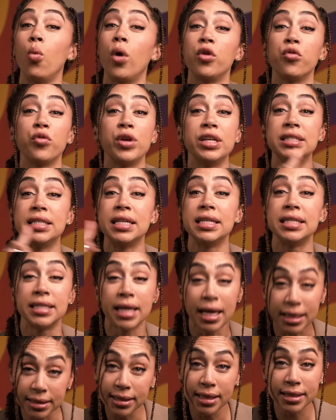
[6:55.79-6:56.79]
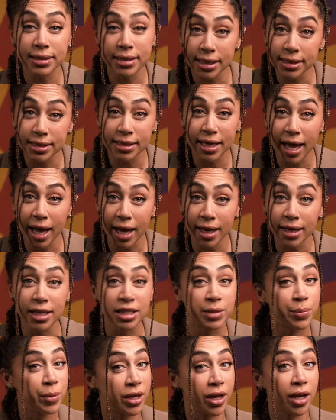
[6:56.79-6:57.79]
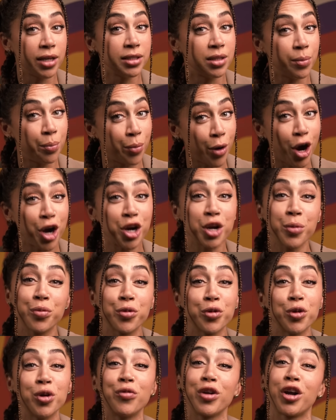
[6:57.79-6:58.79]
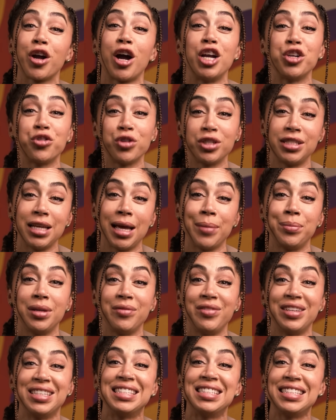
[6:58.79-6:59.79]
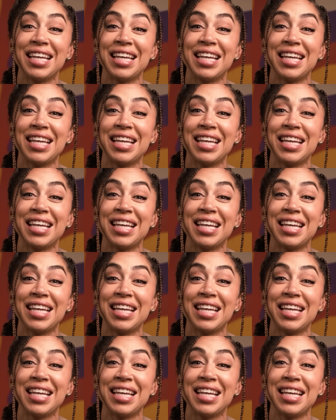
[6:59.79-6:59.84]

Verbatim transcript: One reason it doesn't exist yet is because the bar to prove a contraceptive is